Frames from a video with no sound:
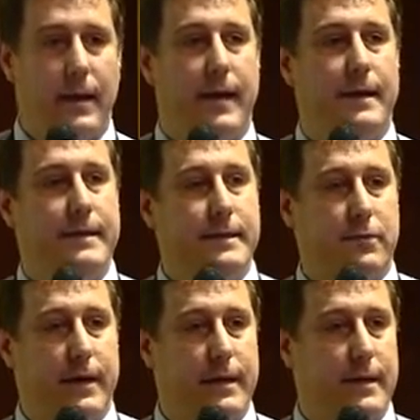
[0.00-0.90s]
and
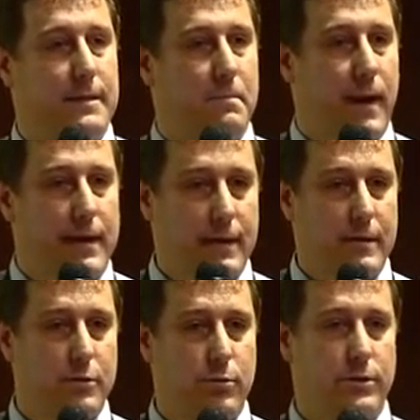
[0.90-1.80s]
integrate it as a plugin
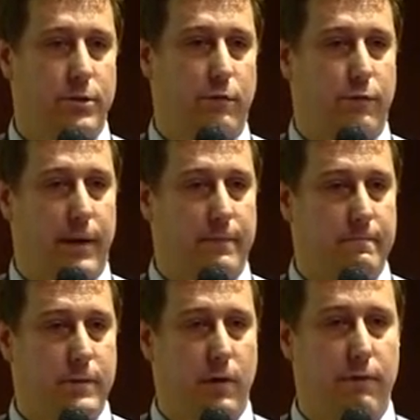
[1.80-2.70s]
into your software.
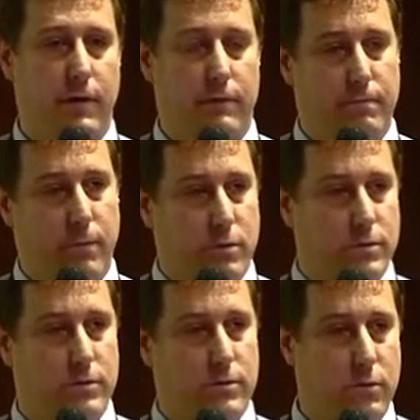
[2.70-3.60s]
So if you have
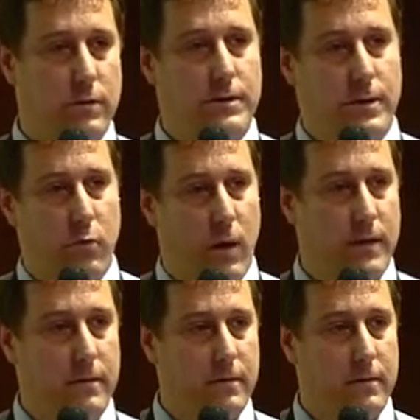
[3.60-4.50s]
both tools in
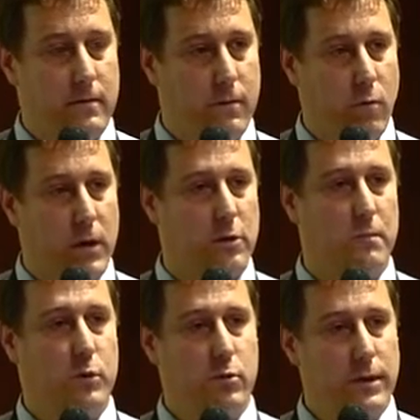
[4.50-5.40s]
one
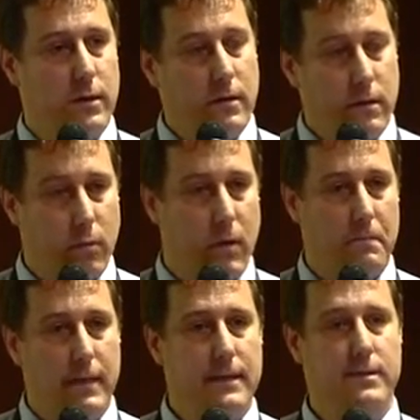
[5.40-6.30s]
computer, in one
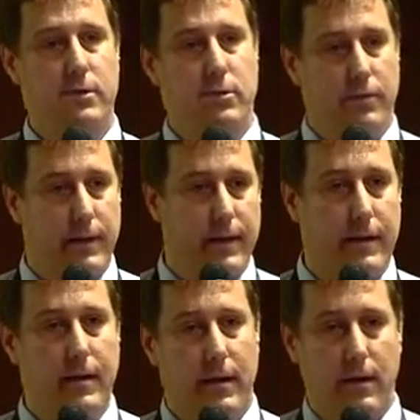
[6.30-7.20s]
piece, you could
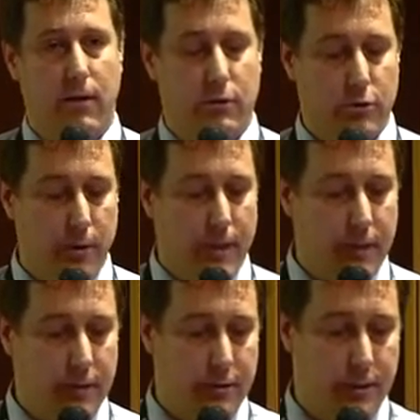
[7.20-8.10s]
then
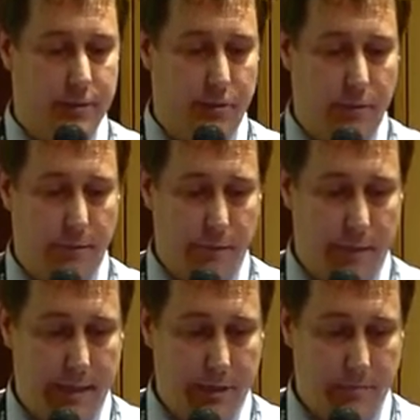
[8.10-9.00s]
automatically transfer the
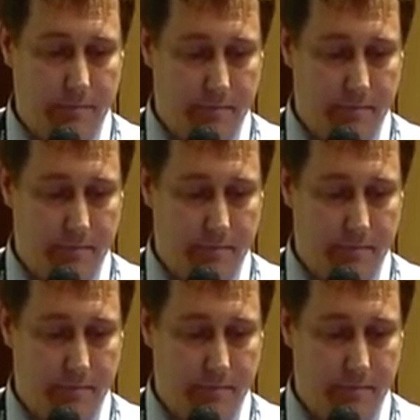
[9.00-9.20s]
information.